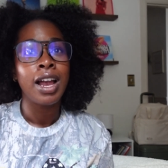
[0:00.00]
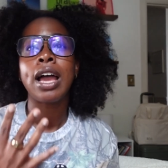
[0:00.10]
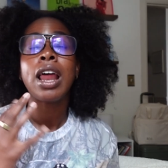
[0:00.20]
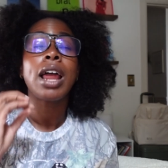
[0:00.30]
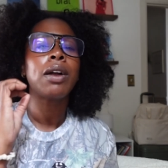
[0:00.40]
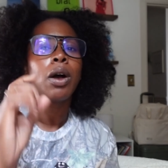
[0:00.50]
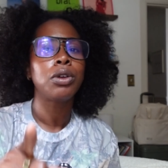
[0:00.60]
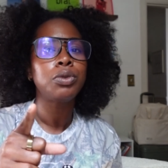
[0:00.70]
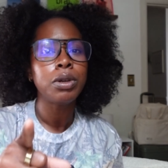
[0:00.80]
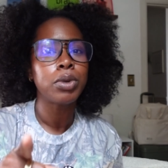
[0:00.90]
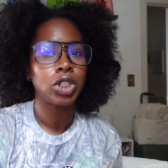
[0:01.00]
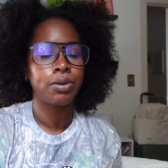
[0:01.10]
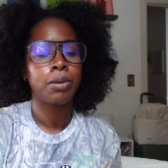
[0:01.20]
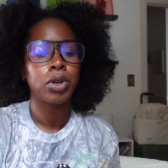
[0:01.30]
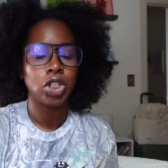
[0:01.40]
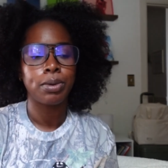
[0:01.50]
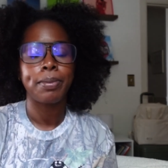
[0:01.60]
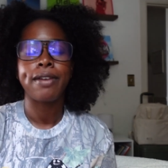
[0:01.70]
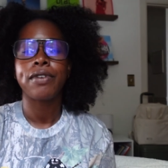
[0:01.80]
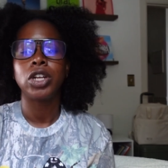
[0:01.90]
I also want to brush up on
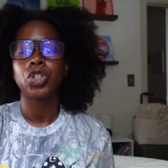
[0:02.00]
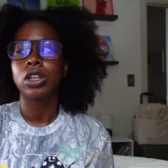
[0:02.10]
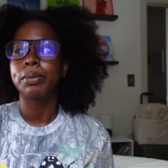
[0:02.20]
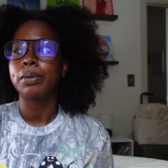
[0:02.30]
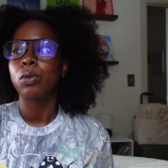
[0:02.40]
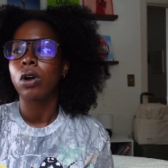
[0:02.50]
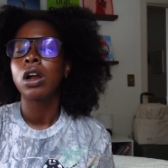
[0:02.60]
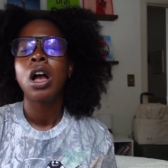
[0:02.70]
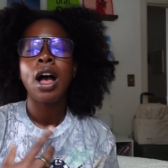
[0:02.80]
my French a little bit more.